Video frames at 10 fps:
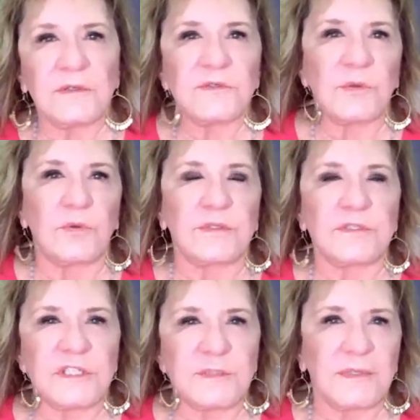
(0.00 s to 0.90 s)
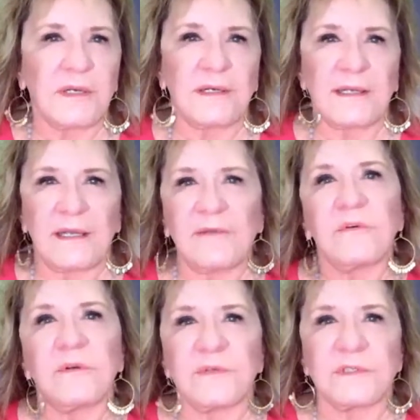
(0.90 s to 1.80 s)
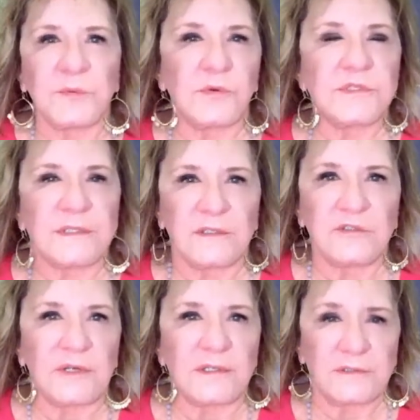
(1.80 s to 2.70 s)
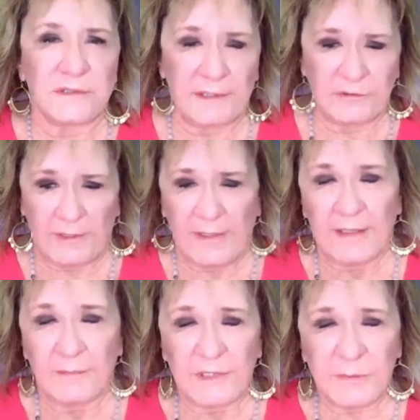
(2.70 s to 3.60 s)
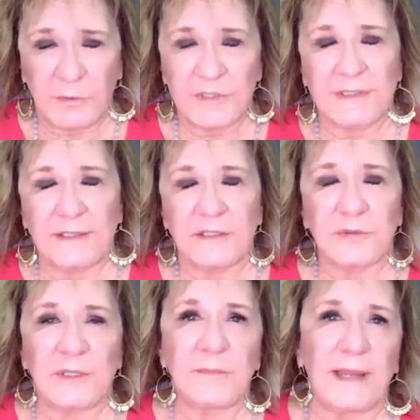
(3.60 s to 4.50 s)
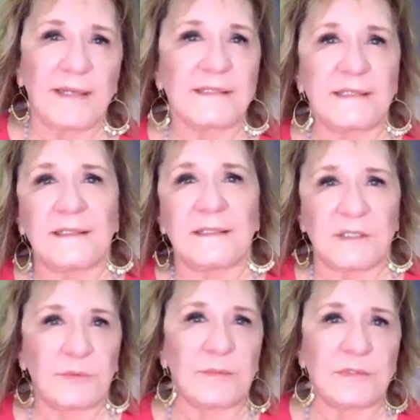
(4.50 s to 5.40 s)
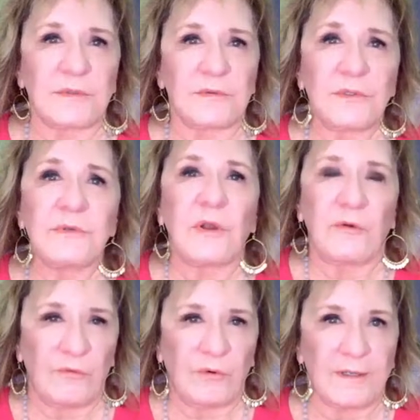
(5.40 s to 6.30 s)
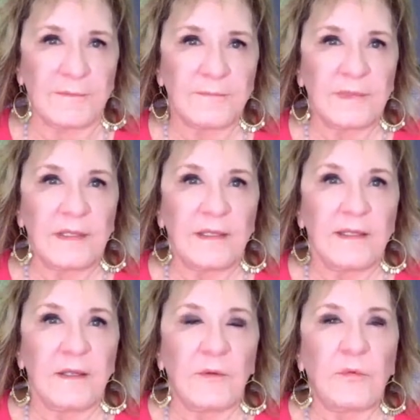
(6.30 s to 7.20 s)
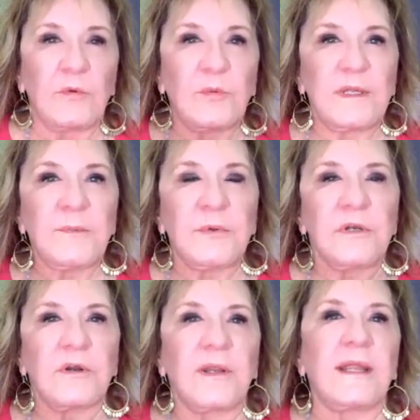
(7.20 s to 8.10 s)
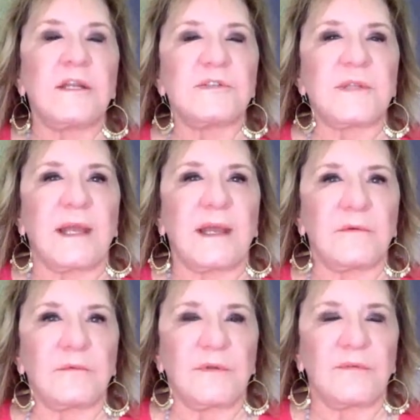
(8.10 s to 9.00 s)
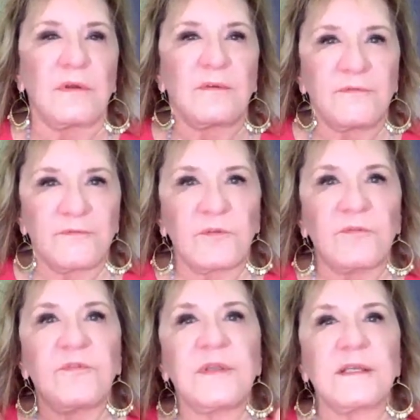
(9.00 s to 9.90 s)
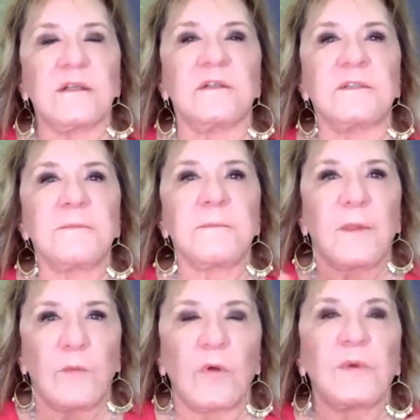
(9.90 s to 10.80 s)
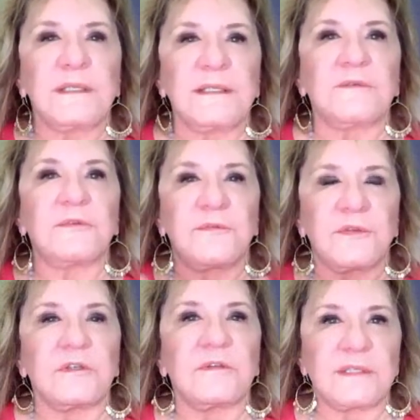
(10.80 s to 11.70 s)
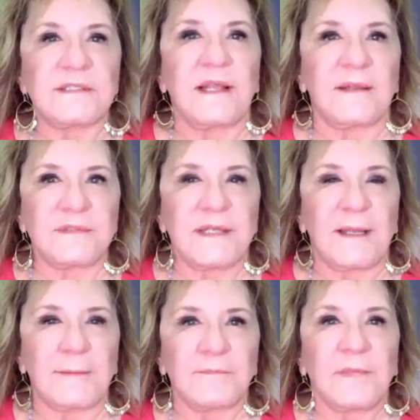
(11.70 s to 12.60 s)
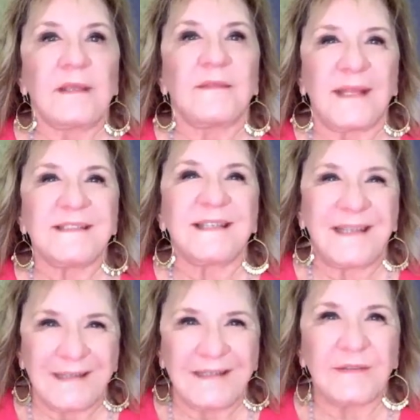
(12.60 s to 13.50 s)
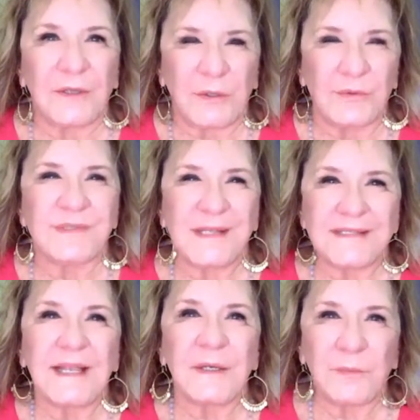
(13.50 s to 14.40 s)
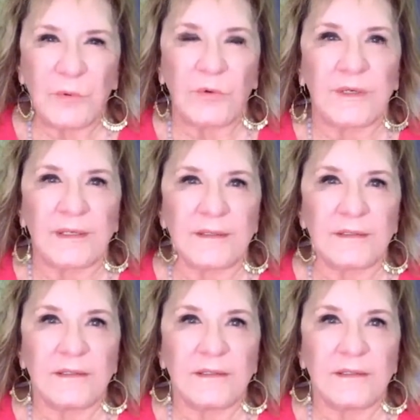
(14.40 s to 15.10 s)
years old and she's been on a cover of a Sports Illustrated magazine in a swimsuit. You go for it. When we put our age that we've fulfilled what we need to fulfill in this lifetime, that's a kink in the hose. That's kind of boring.